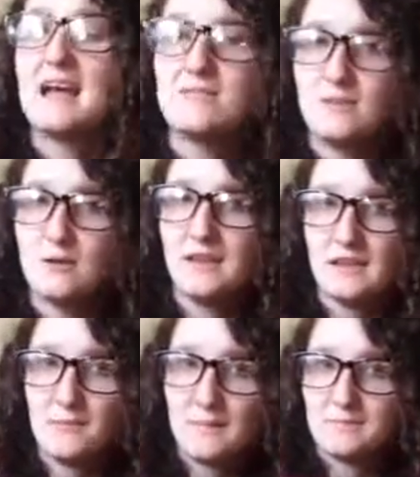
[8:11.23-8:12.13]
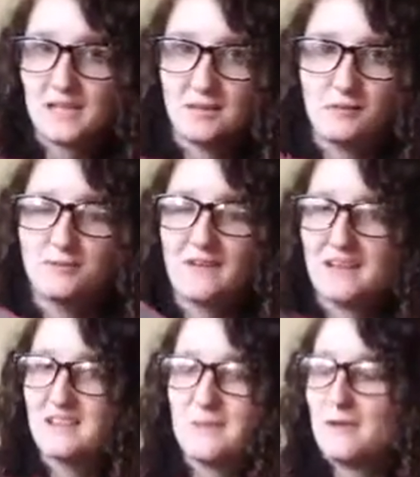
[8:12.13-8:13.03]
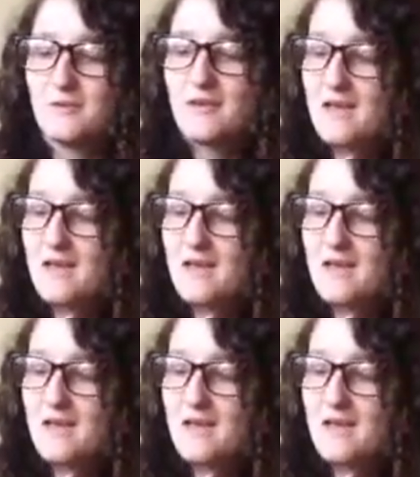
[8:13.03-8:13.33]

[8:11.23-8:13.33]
and Feel Unique website, you'll find them out.